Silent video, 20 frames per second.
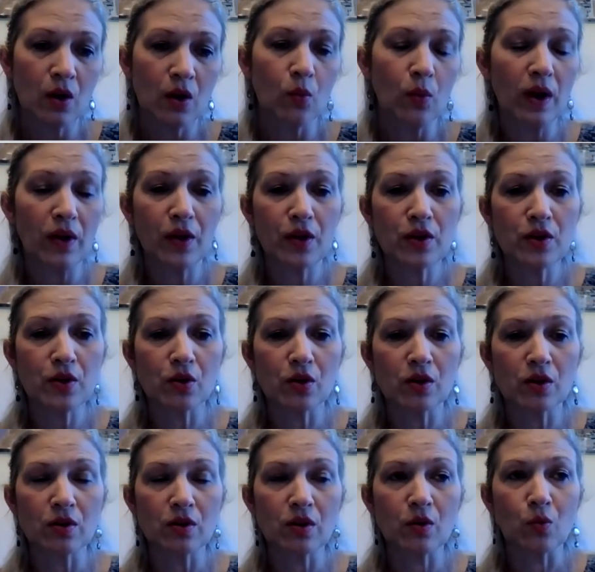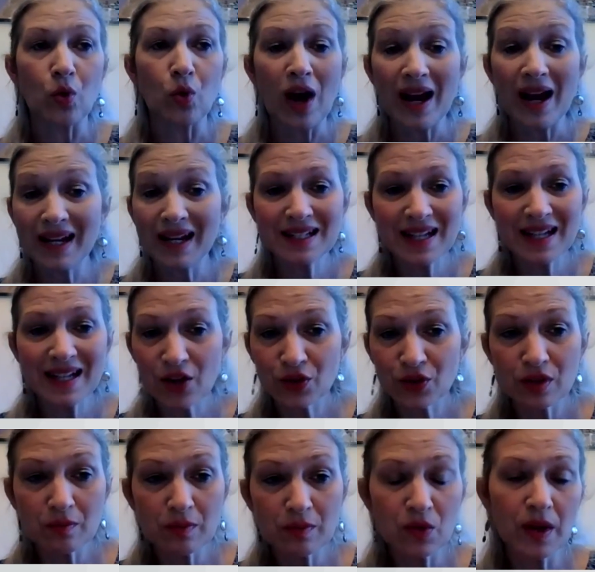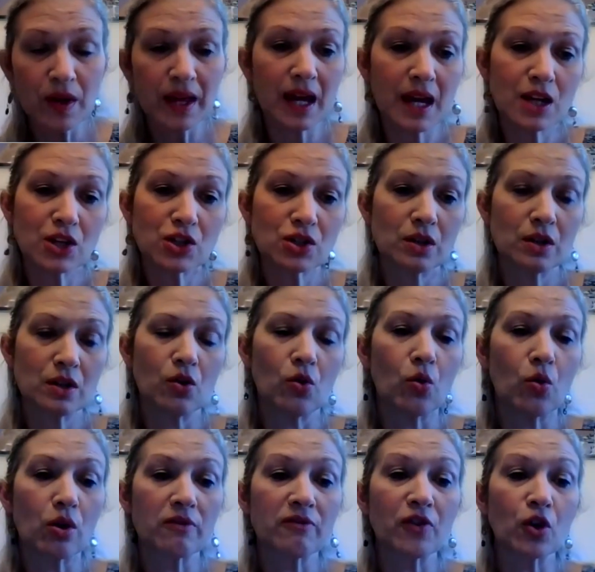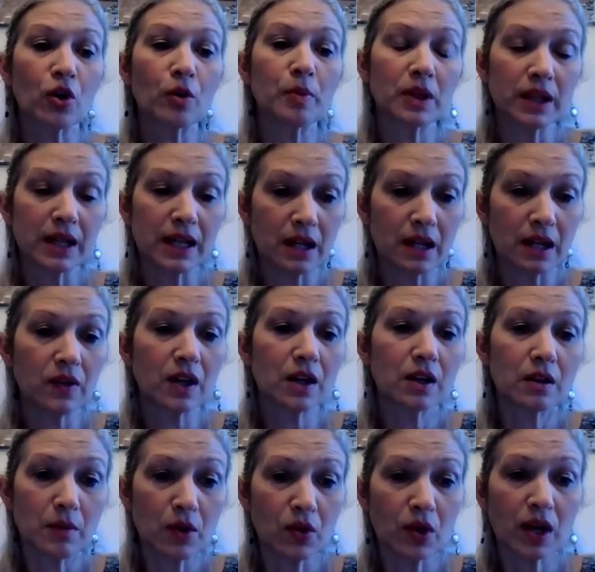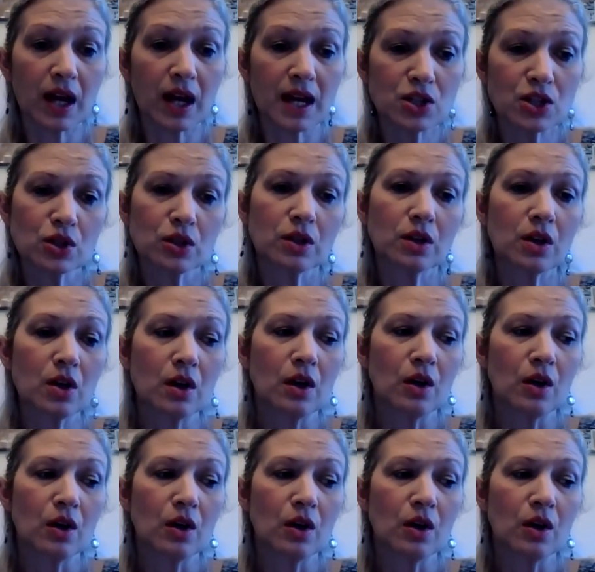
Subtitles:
whether you're writing down communication or verbally giving communication.